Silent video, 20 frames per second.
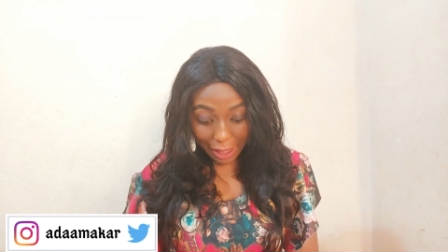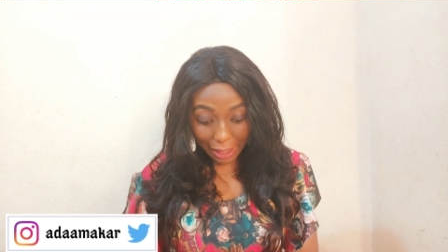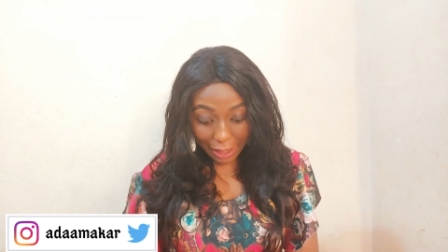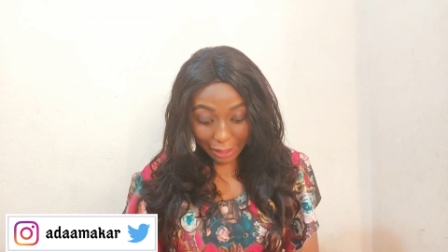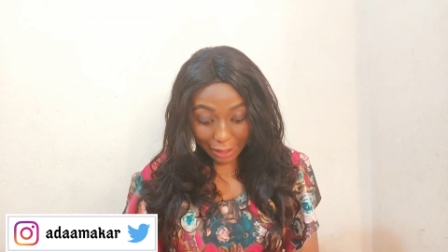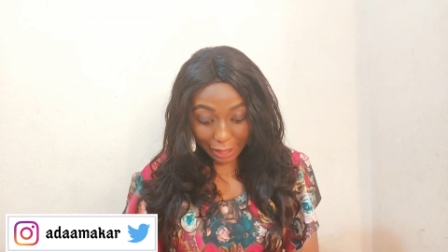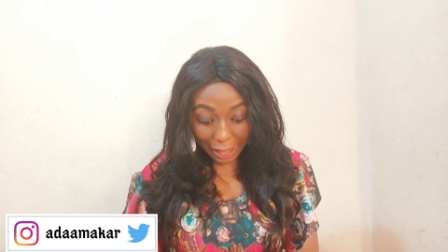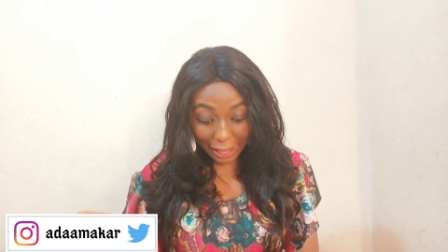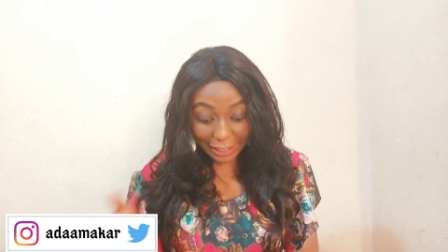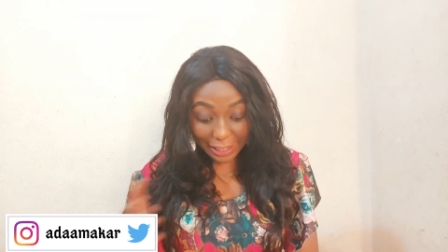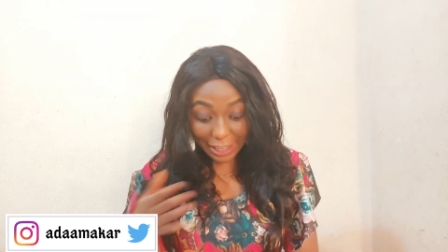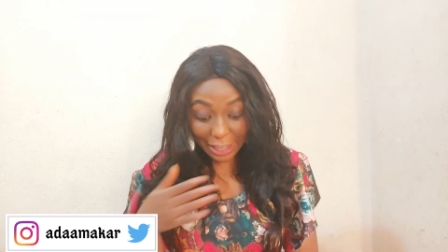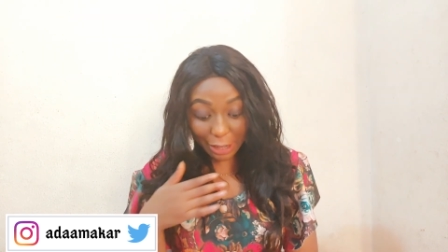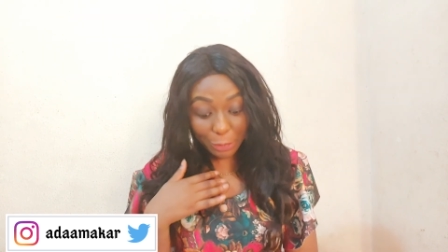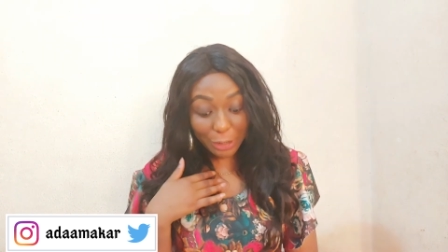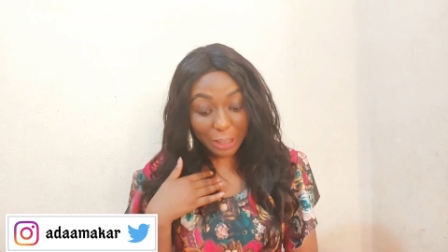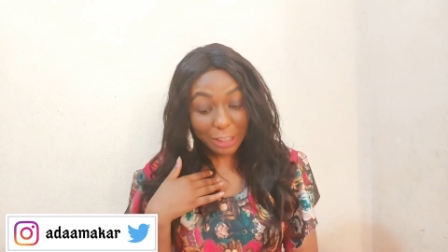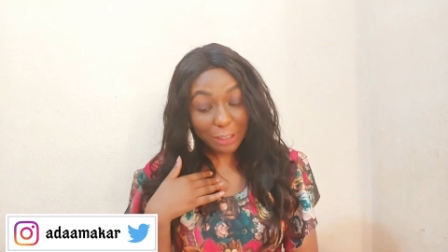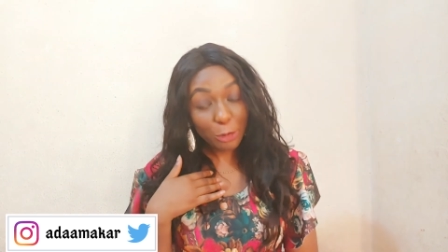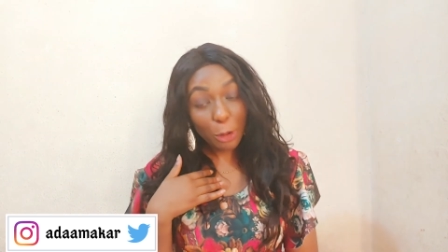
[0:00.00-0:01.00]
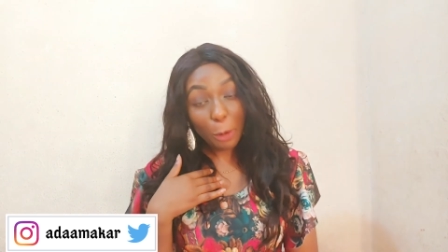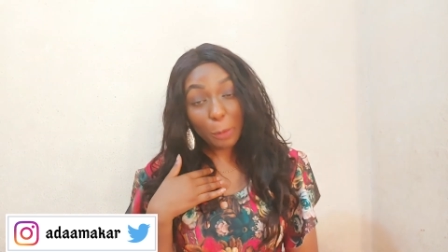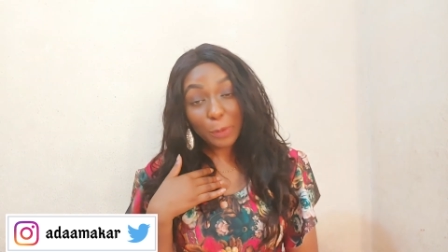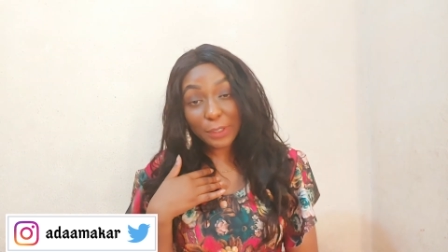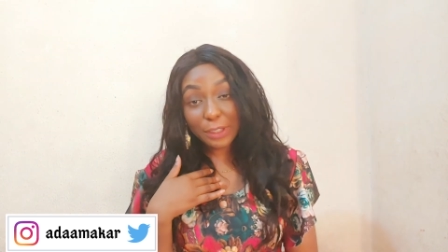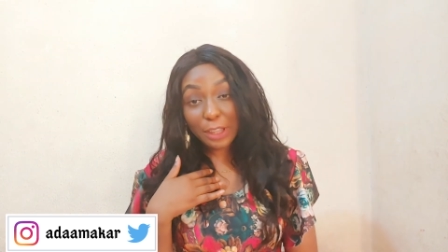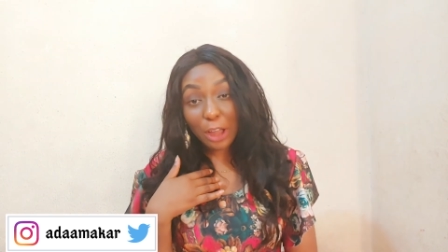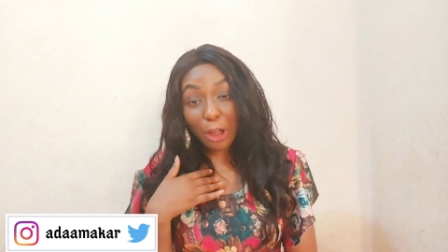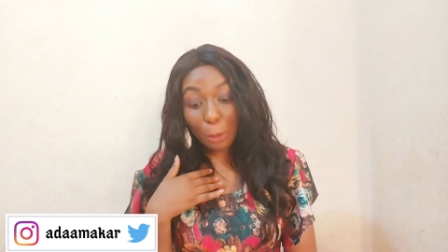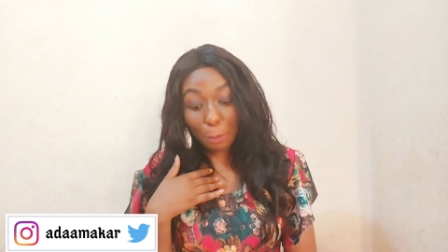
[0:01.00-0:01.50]
And then you're not coming to
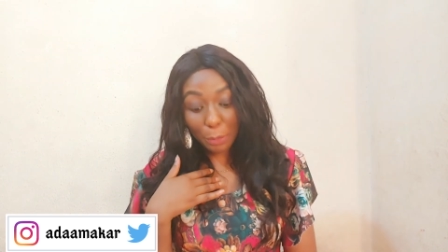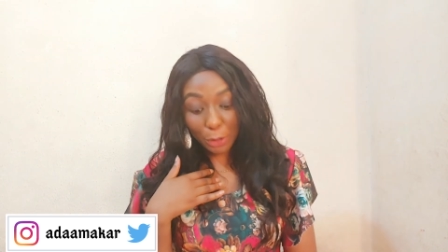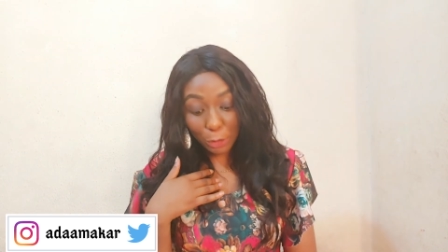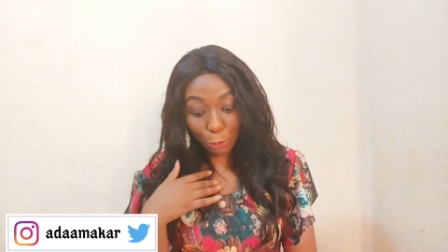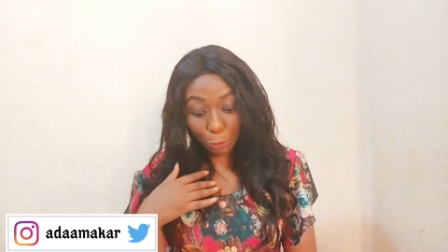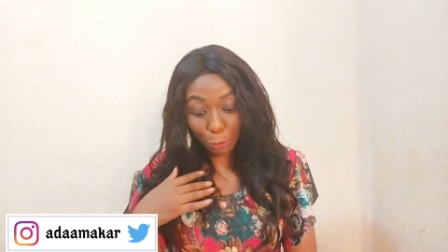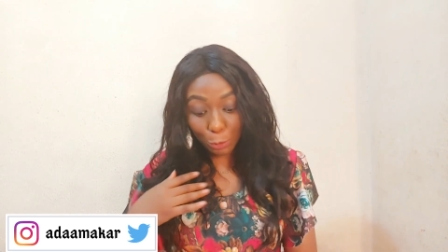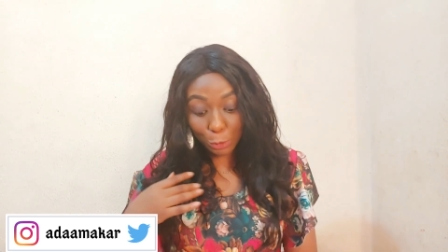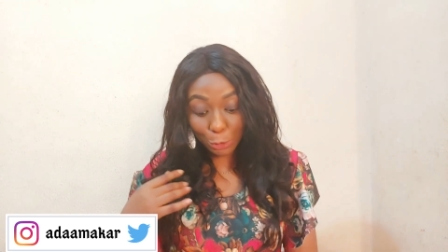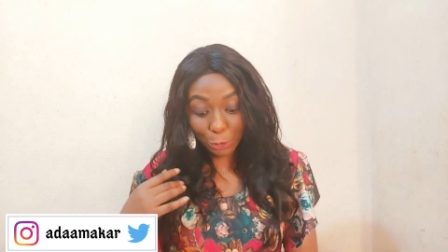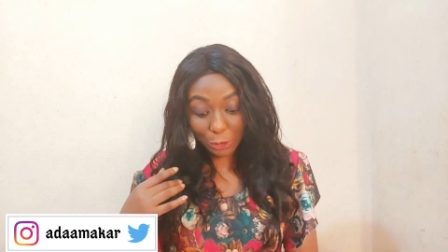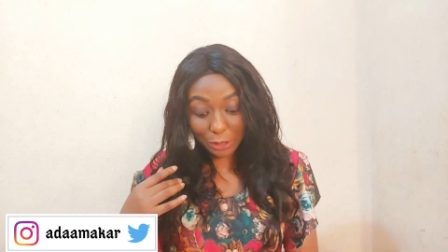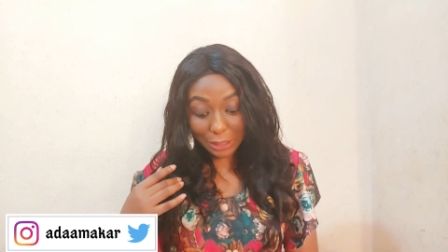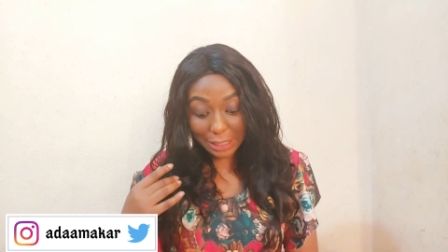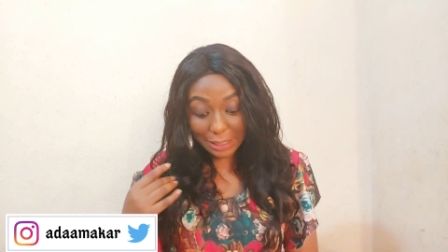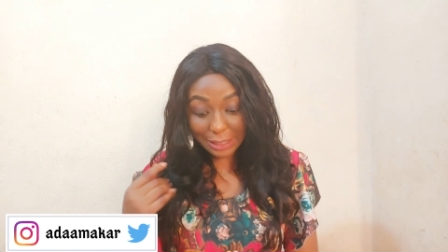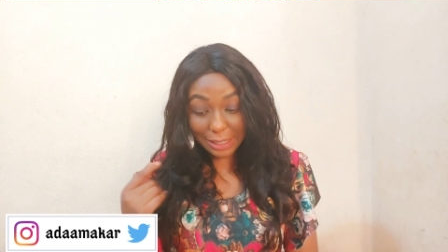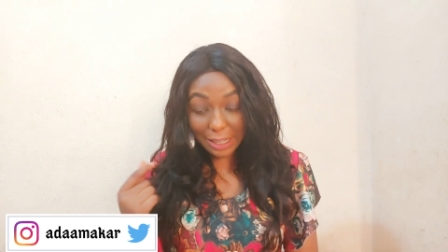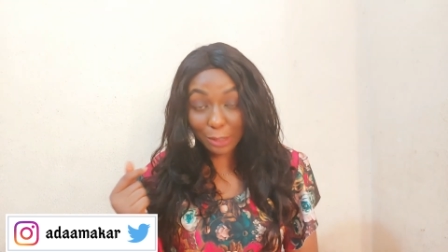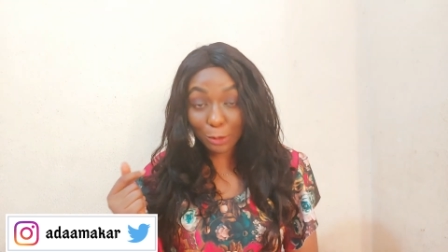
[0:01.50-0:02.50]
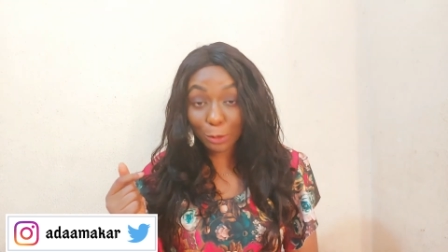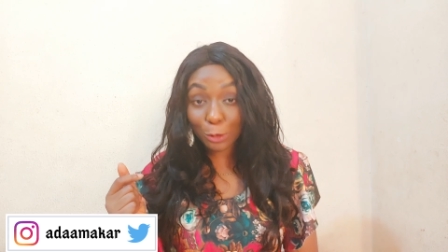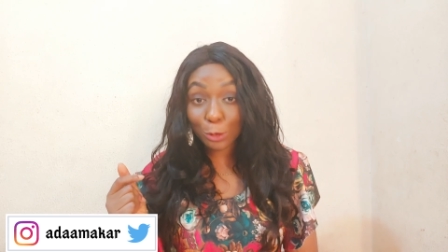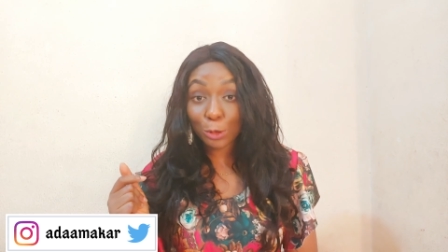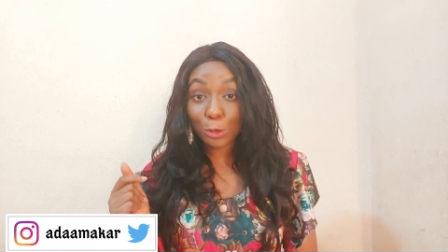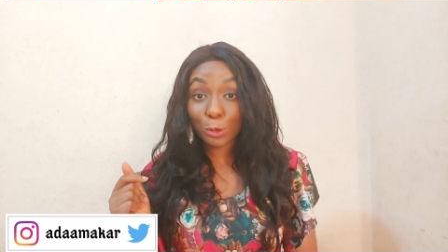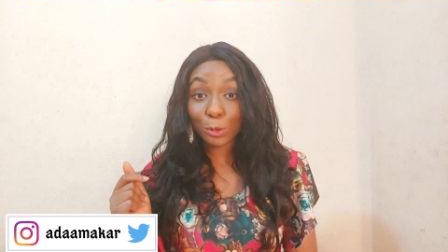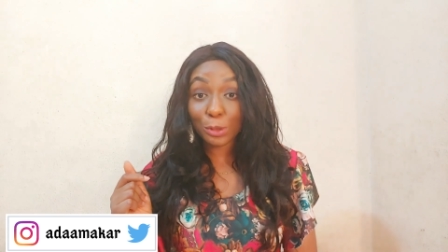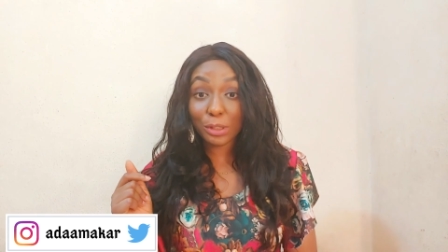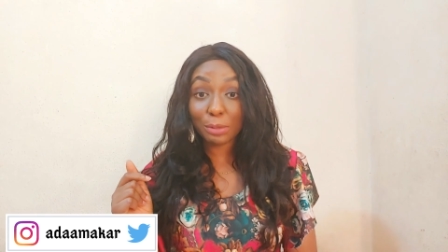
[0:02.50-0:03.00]
tell me you won't understand. Don't
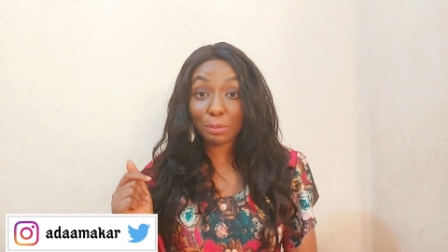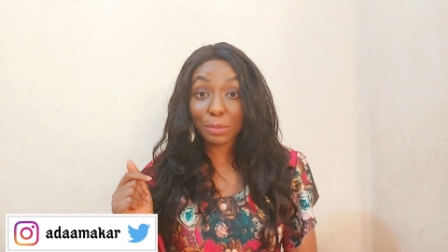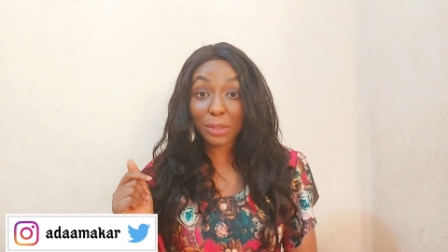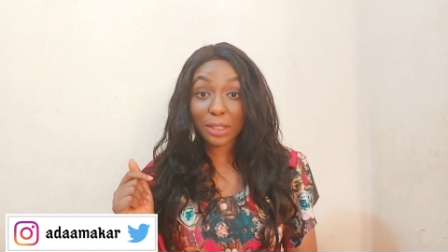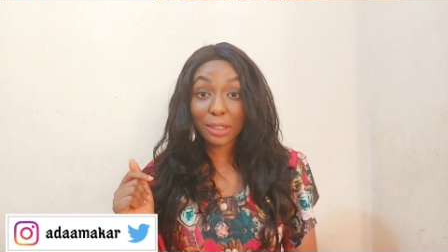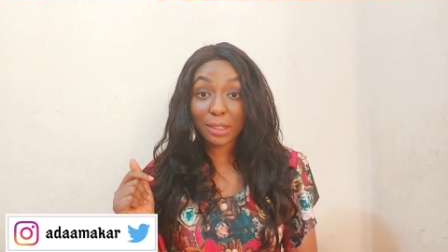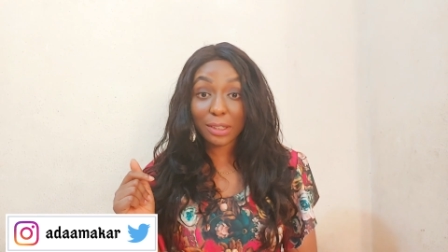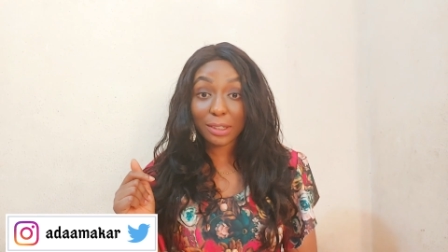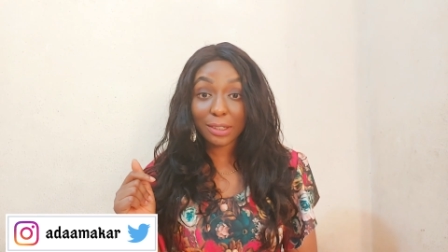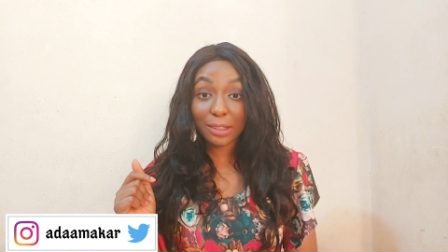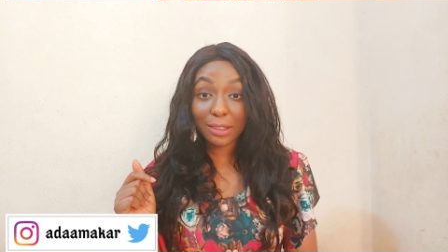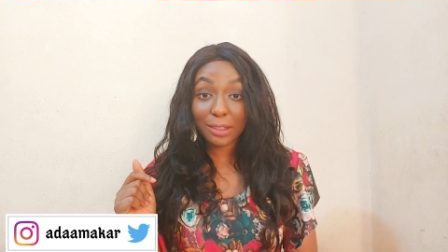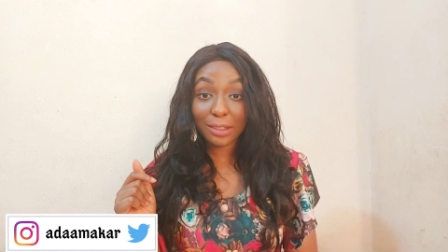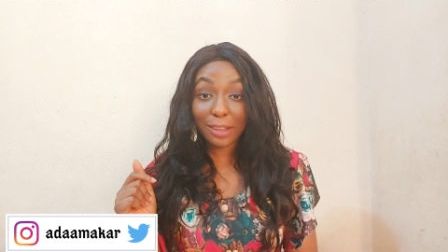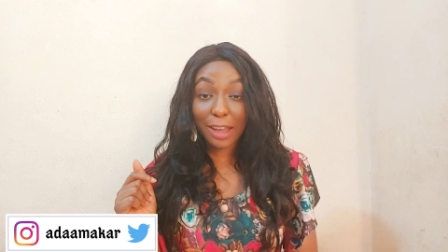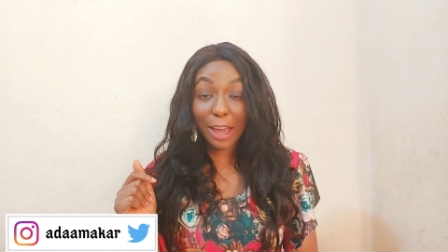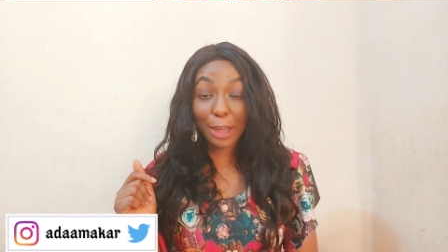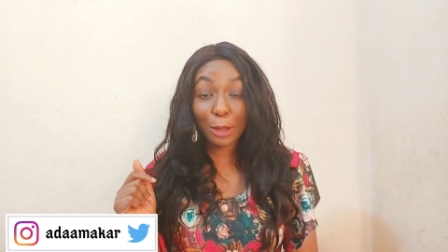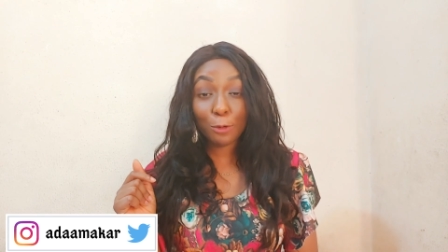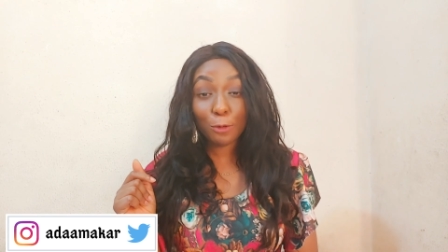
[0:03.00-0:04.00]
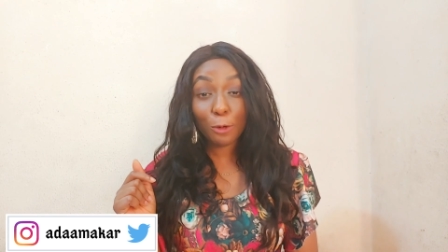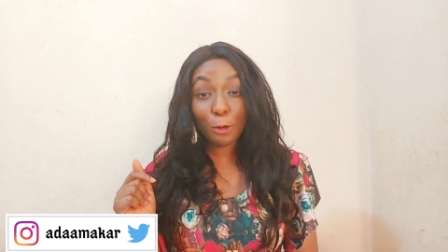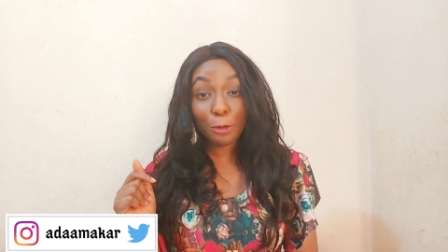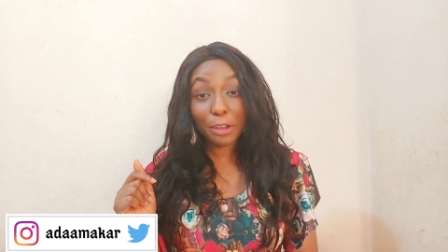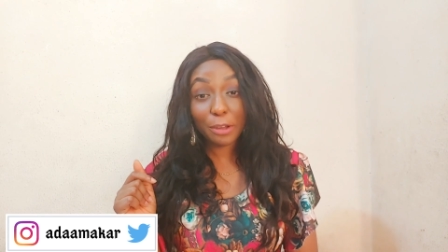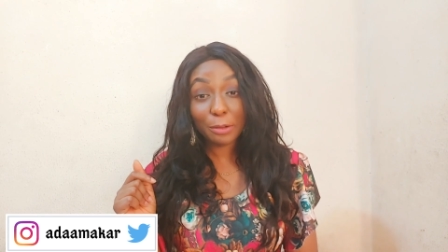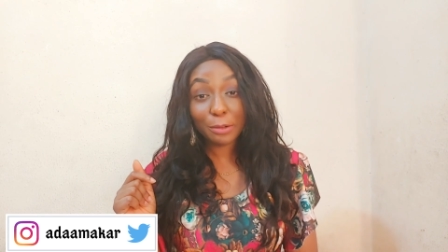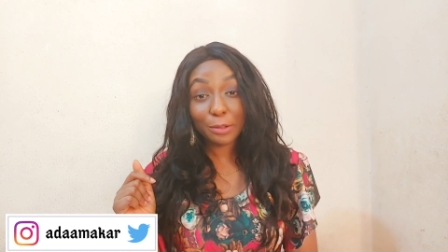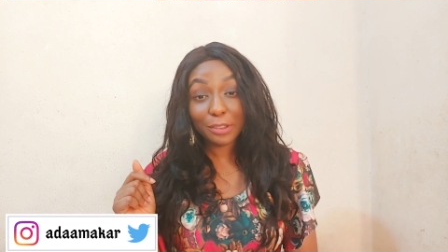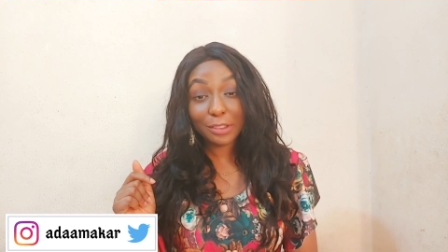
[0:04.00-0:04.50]
judge me. Are you for
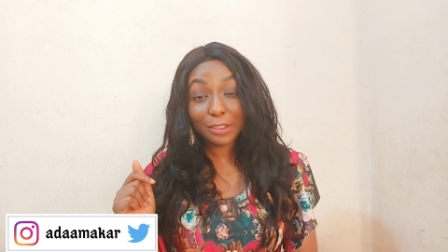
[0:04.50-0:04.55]
real?